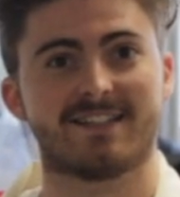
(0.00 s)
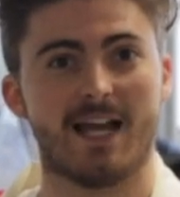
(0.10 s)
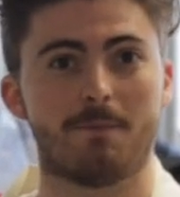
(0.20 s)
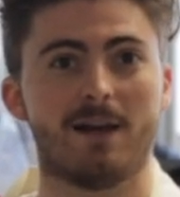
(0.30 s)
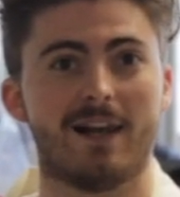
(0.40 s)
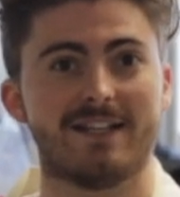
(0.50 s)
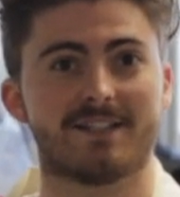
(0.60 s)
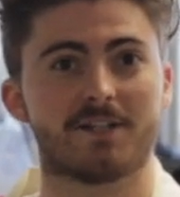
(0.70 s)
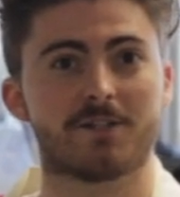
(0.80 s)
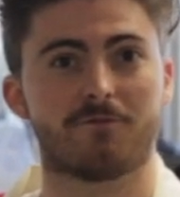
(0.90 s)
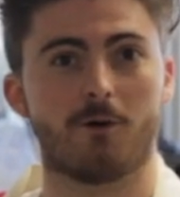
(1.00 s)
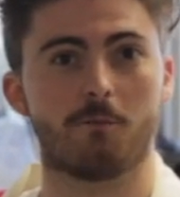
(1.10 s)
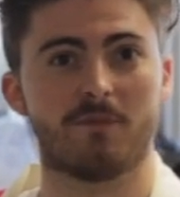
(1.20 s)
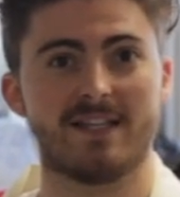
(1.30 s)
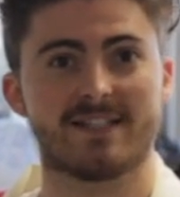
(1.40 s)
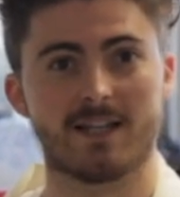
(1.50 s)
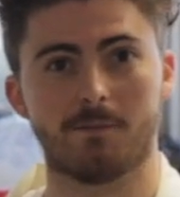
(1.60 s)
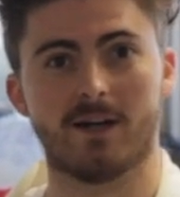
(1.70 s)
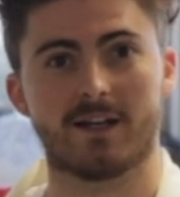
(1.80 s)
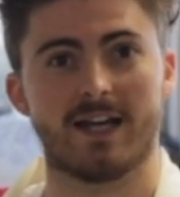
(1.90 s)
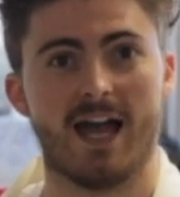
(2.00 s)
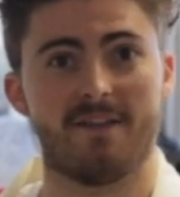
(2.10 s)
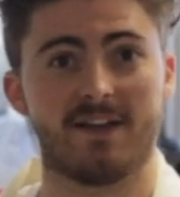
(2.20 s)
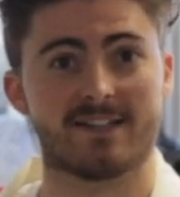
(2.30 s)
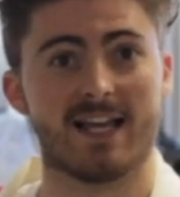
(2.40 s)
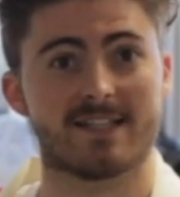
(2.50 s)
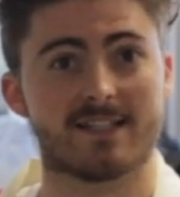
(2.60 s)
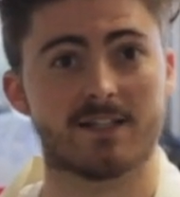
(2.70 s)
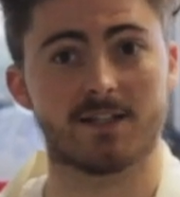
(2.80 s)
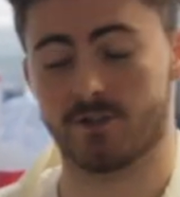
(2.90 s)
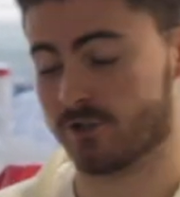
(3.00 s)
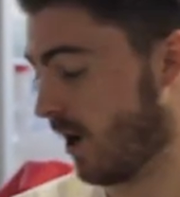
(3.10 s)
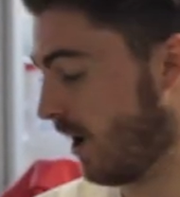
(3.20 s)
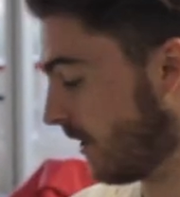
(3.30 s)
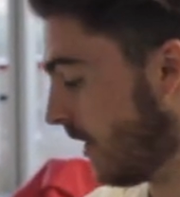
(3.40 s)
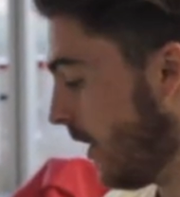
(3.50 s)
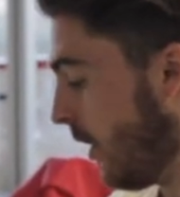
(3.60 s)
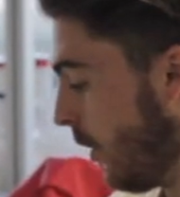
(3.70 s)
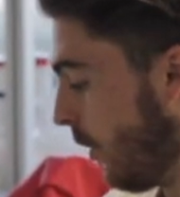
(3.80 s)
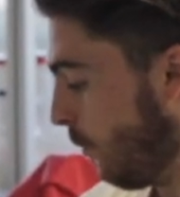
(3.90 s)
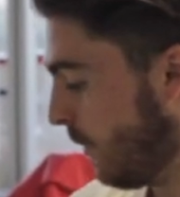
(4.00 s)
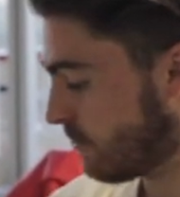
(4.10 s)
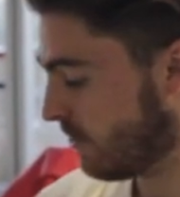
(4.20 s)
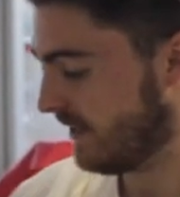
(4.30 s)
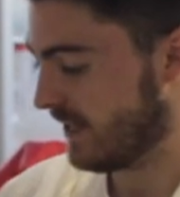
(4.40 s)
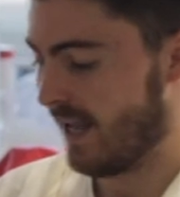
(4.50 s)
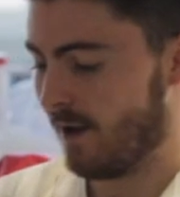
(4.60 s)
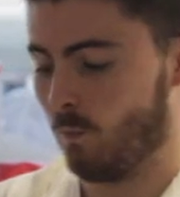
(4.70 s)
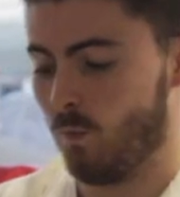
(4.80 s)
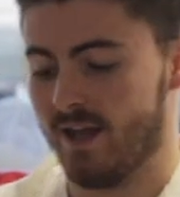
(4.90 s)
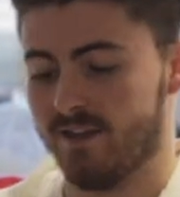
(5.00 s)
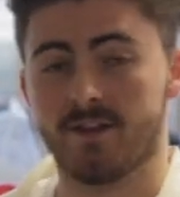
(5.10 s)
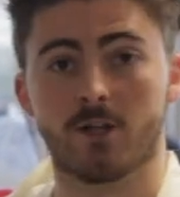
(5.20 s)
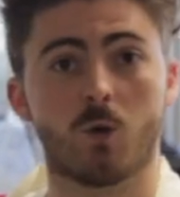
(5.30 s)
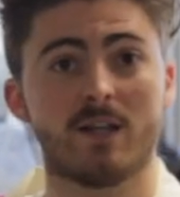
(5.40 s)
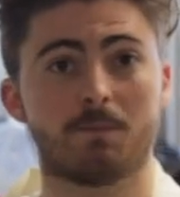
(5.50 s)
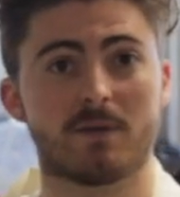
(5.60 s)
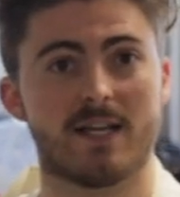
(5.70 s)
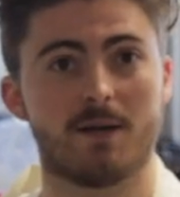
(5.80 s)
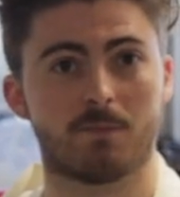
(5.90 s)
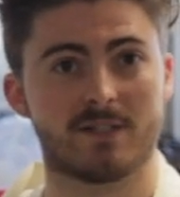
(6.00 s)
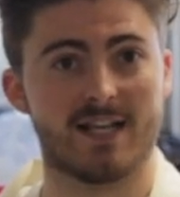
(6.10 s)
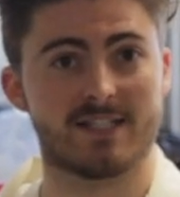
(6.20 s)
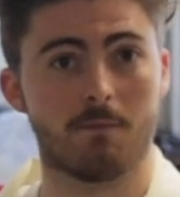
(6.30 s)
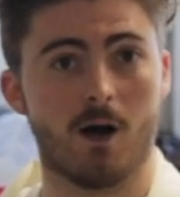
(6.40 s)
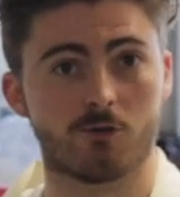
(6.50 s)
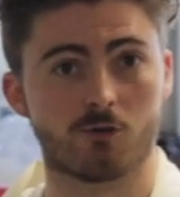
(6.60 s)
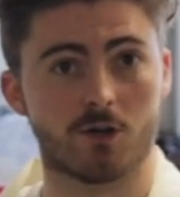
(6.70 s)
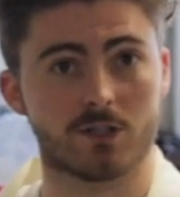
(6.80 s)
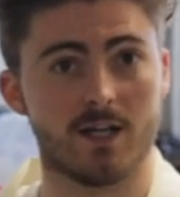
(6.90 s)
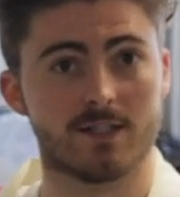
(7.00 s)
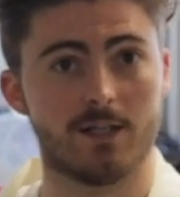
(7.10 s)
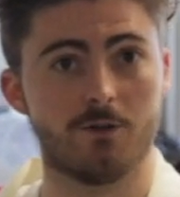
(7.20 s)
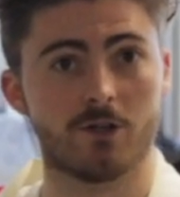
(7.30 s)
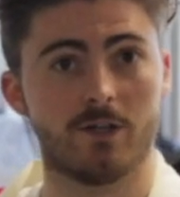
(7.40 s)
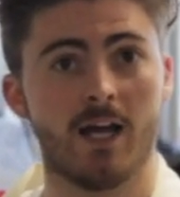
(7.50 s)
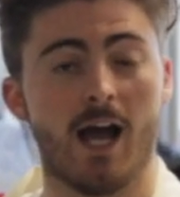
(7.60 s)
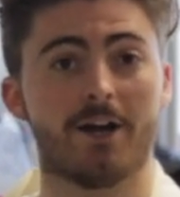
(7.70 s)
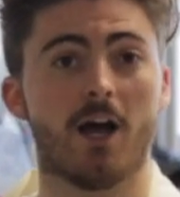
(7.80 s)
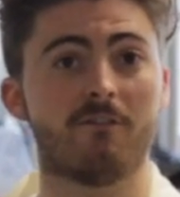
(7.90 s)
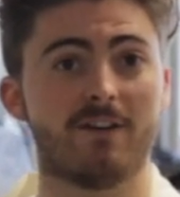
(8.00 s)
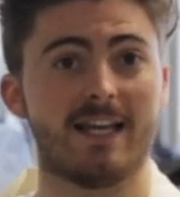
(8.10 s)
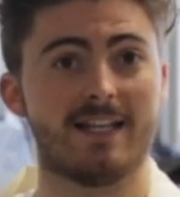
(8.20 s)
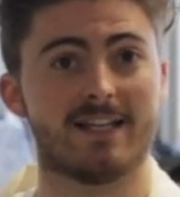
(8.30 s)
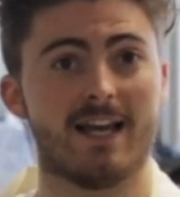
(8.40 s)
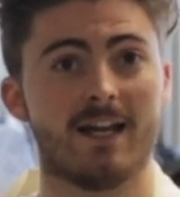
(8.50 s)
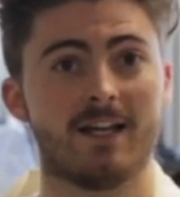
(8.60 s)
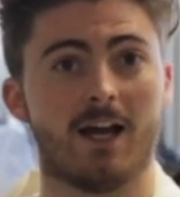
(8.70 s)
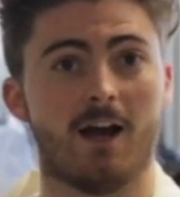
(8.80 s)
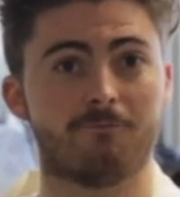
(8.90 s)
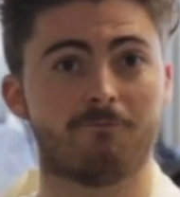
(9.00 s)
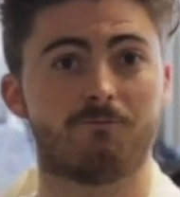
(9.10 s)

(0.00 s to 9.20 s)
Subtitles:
10 millilitres from the stomach and the intestines of the shark, we treat it with 20% potassium hydroxide solution and oven heat it at